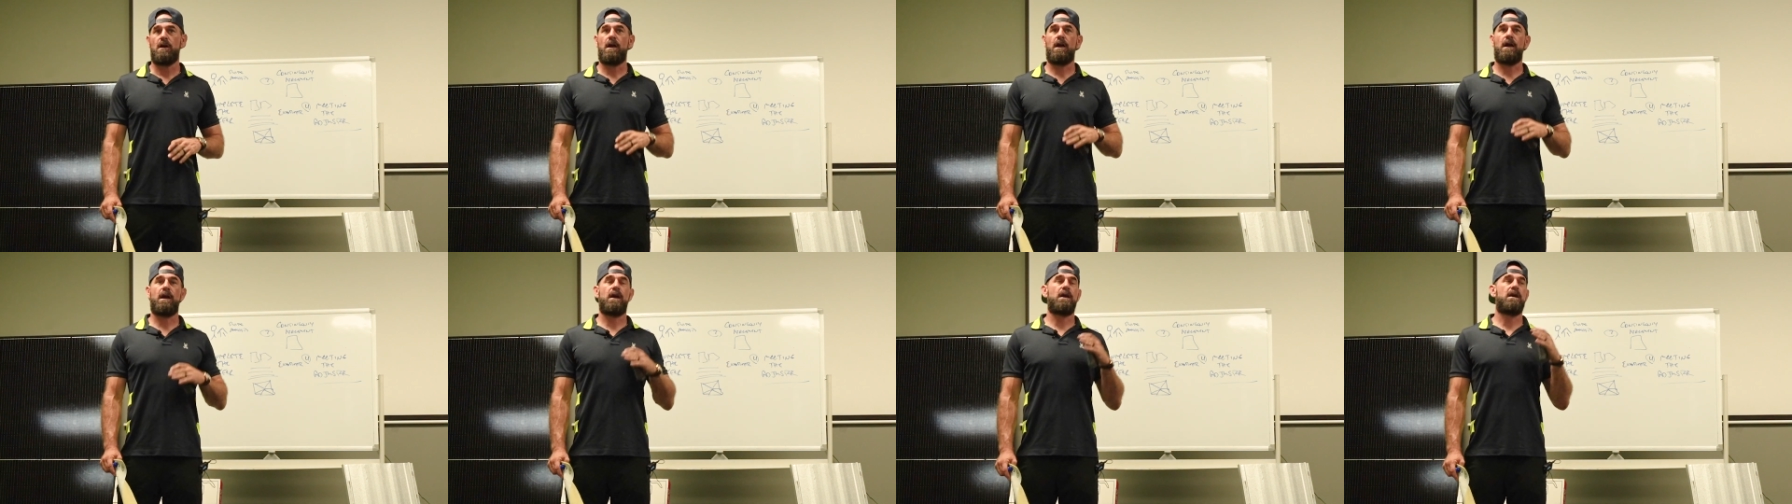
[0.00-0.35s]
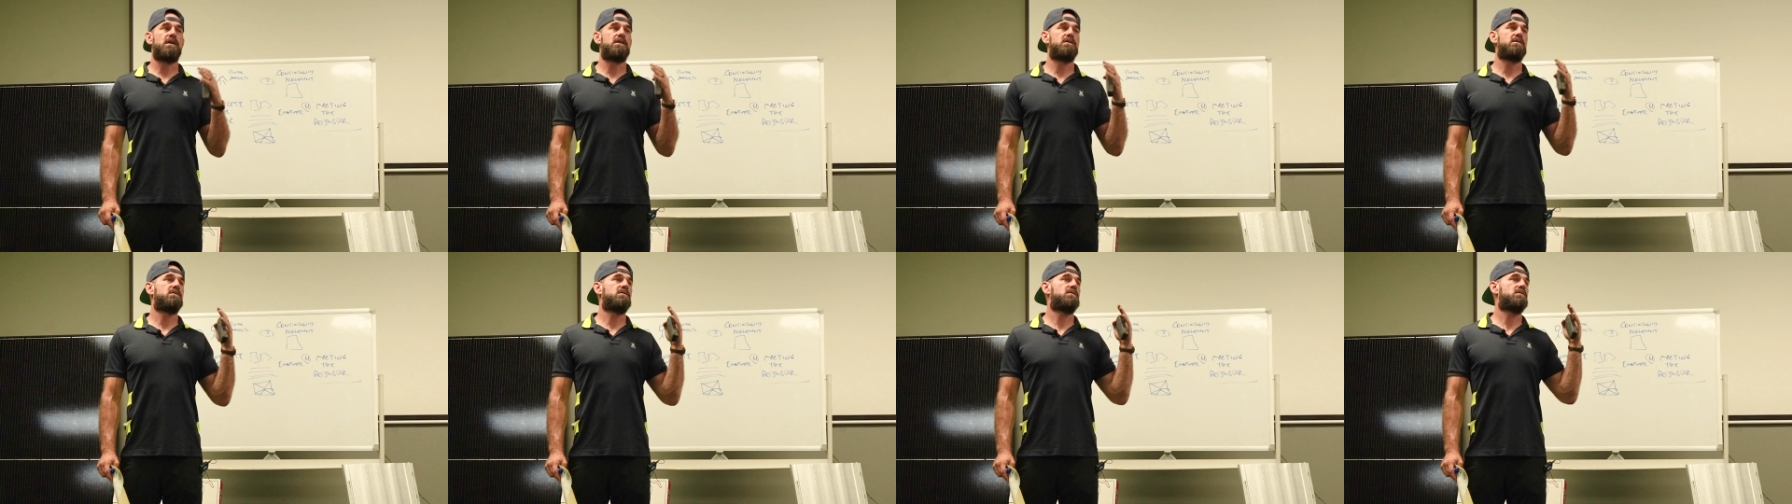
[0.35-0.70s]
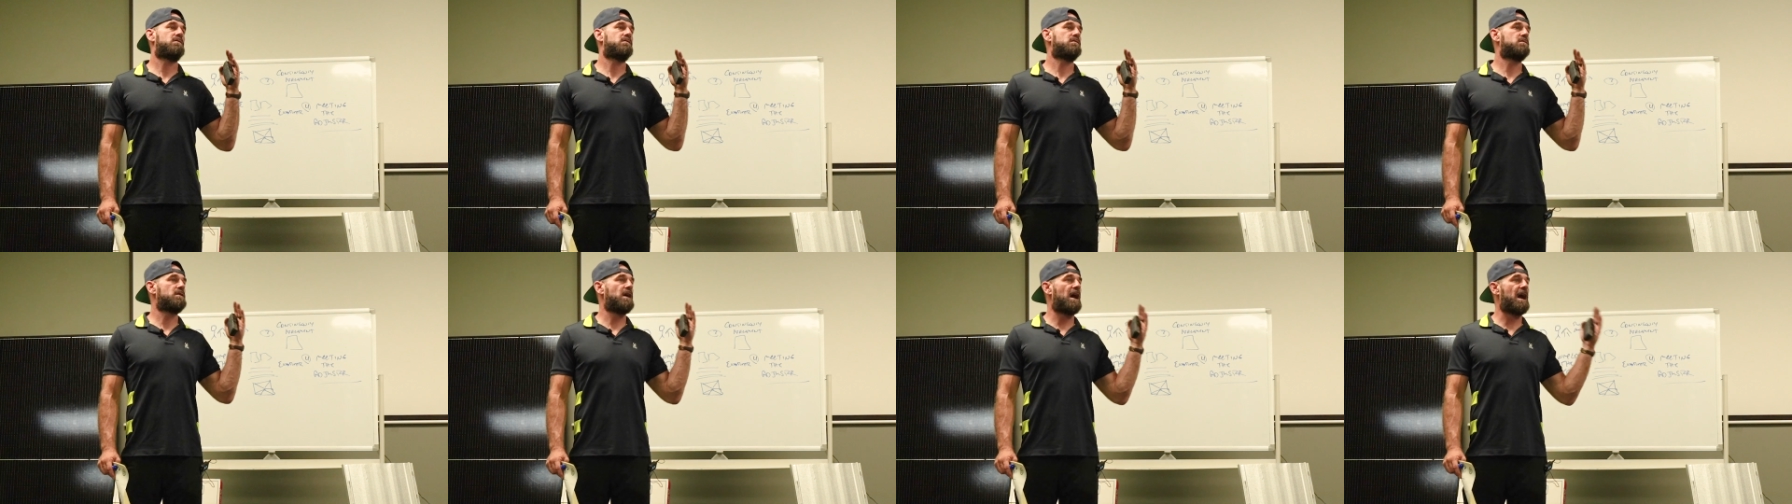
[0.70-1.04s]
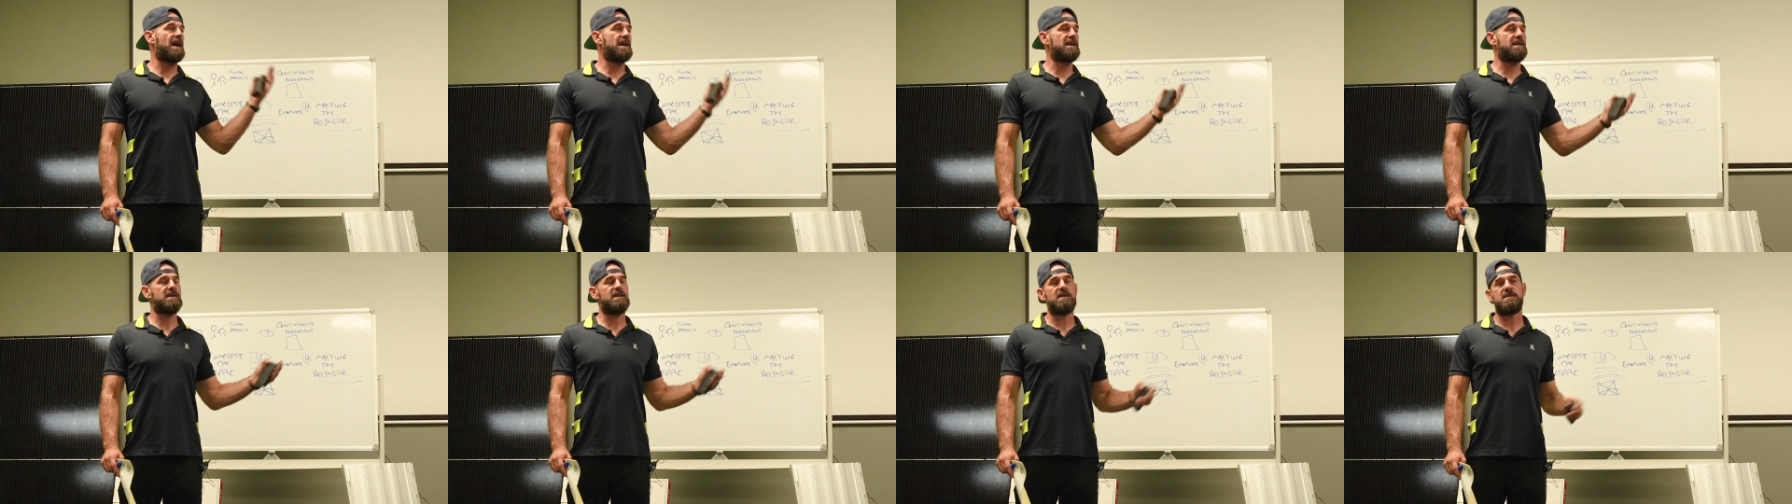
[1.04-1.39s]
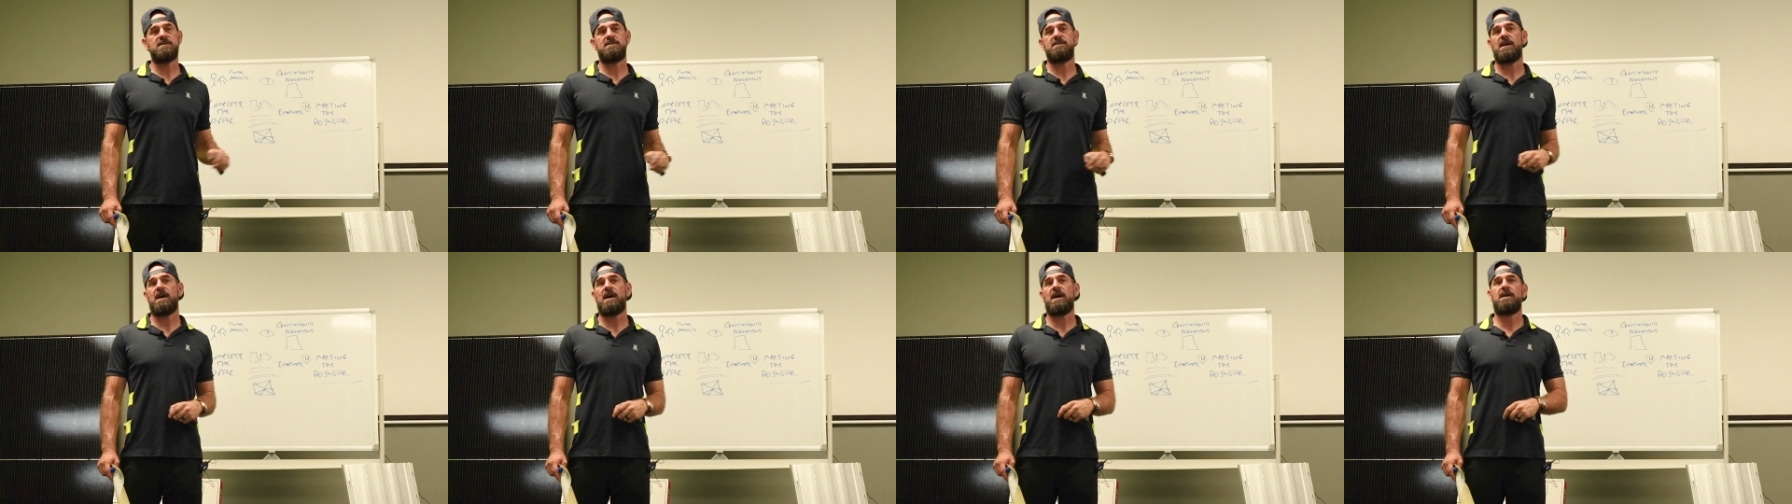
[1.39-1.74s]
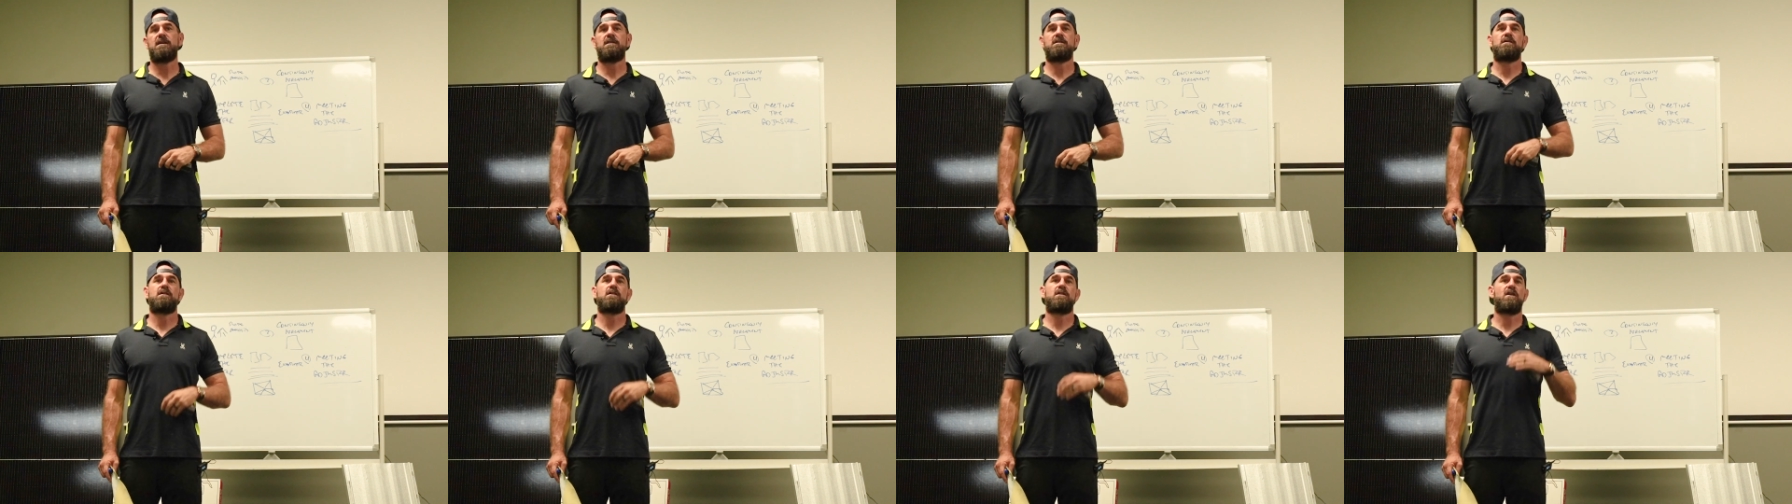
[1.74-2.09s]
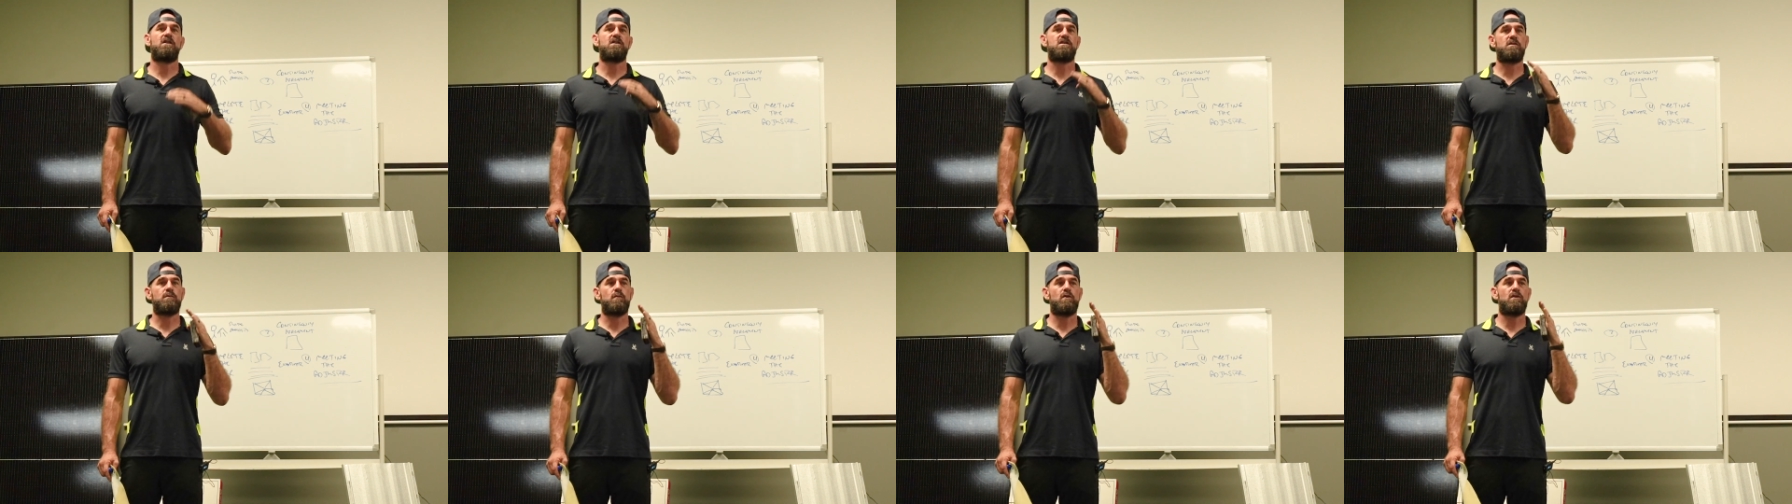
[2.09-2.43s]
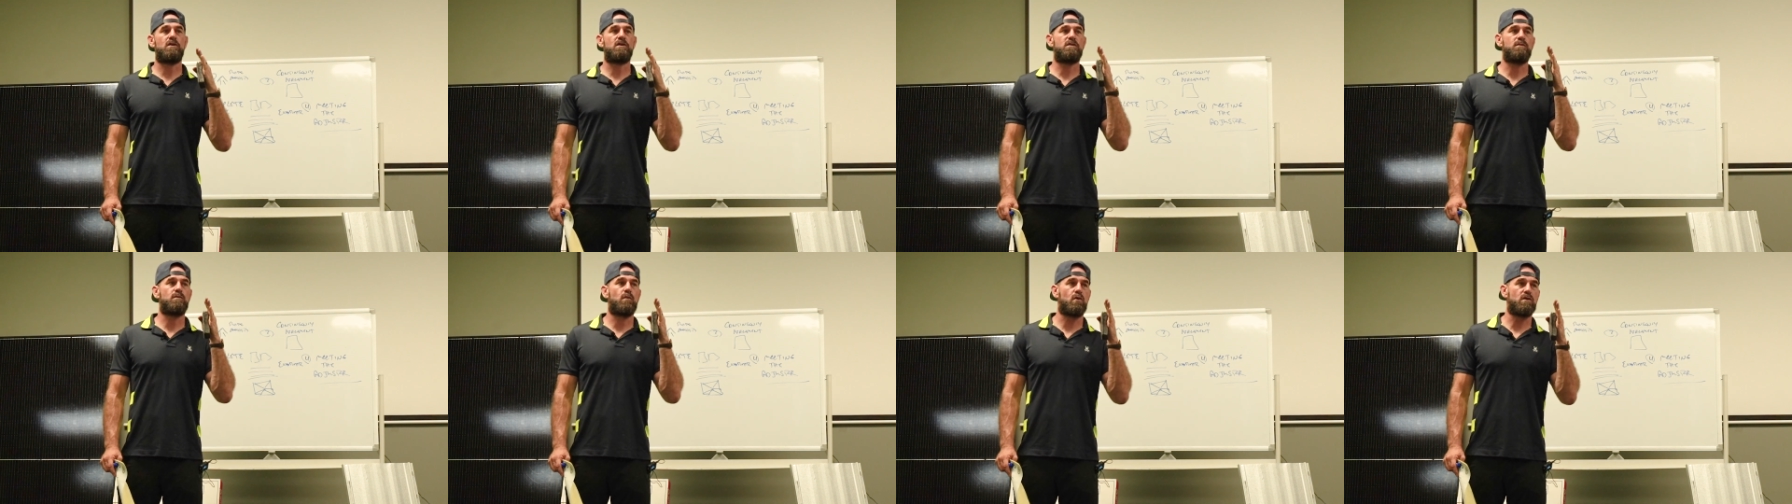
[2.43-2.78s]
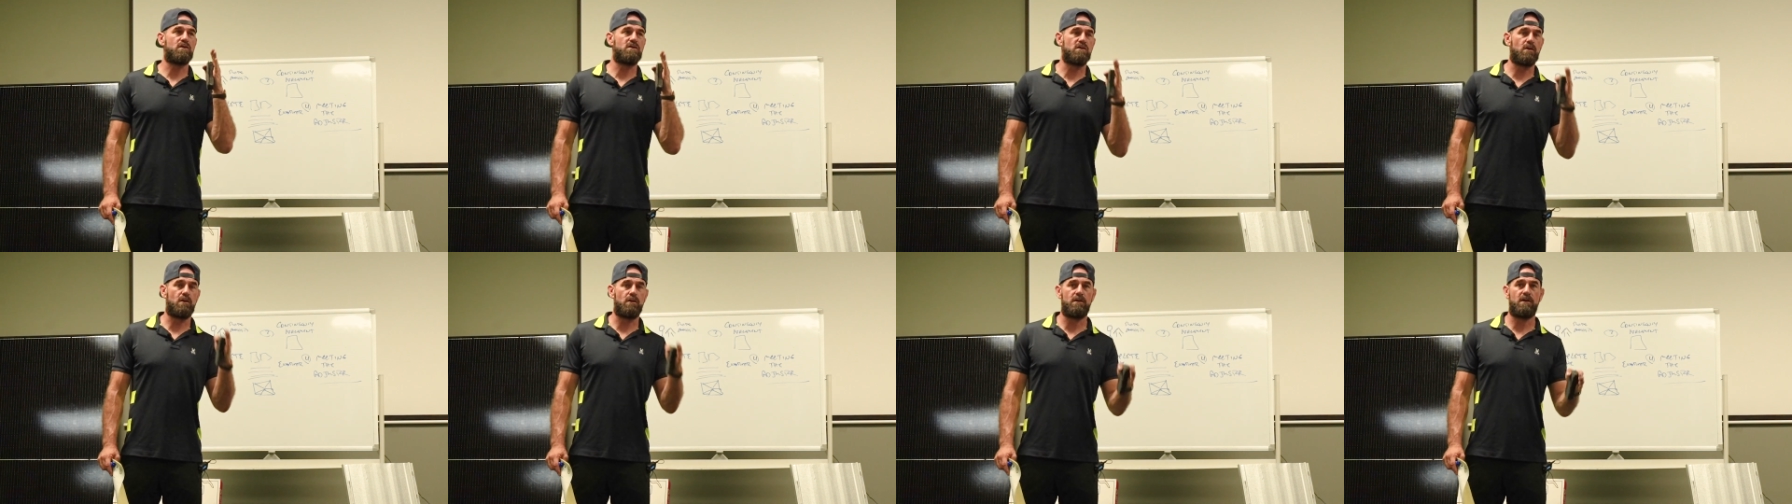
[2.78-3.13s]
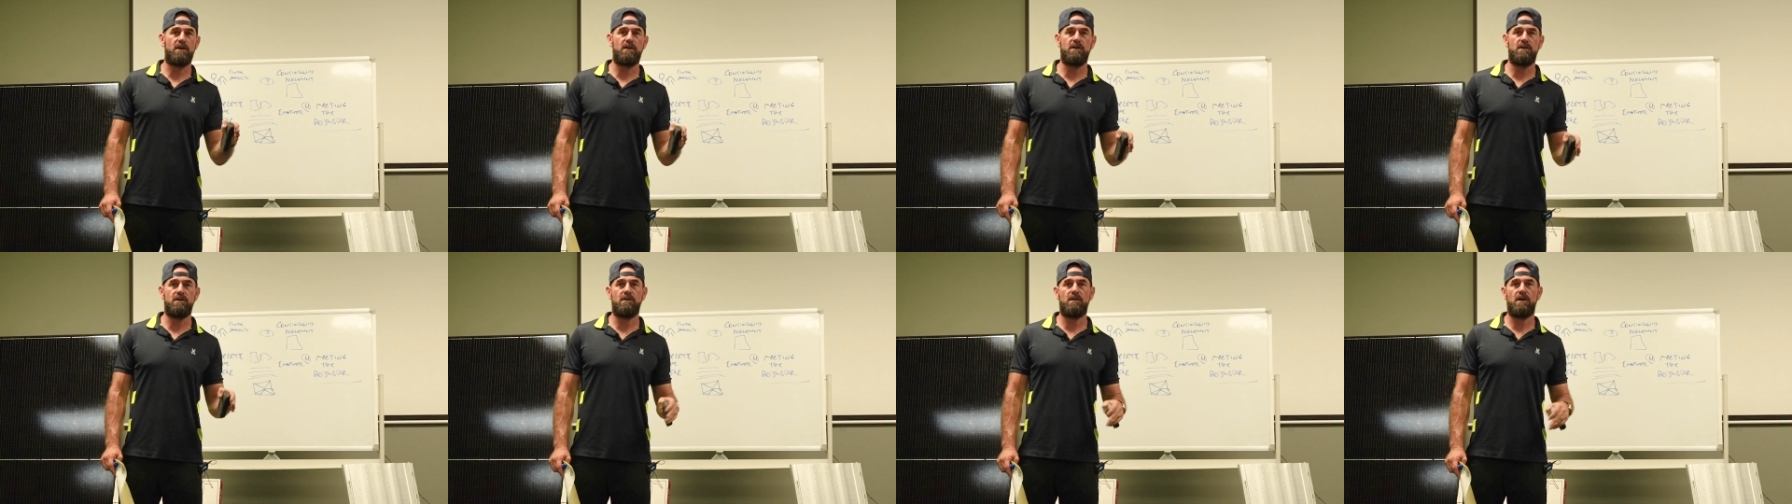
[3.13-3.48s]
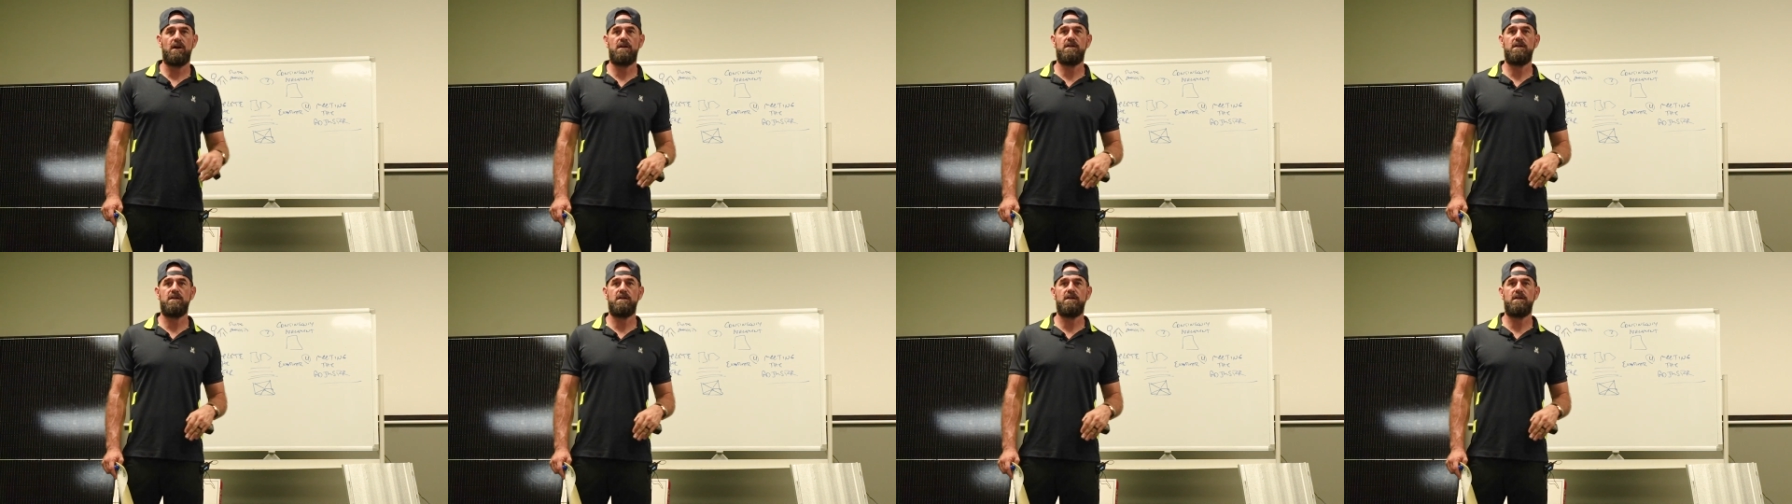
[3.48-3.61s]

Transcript: And the idea is that the customer is more sold on you